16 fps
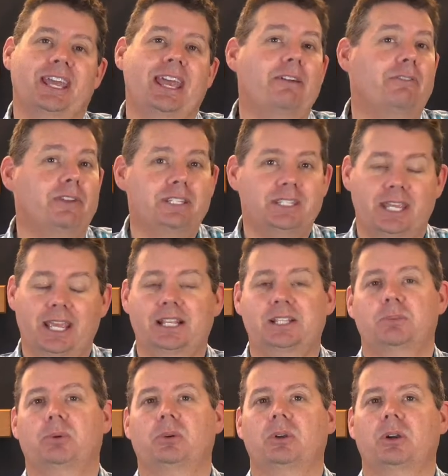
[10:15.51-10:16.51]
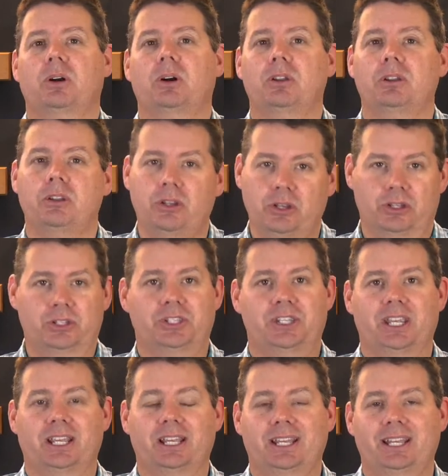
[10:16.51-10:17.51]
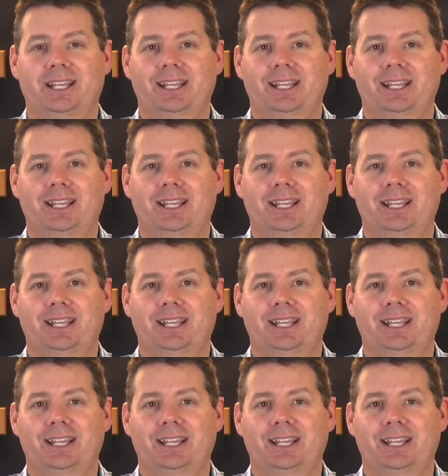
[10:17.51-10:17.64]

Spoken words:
ever textbook on nursing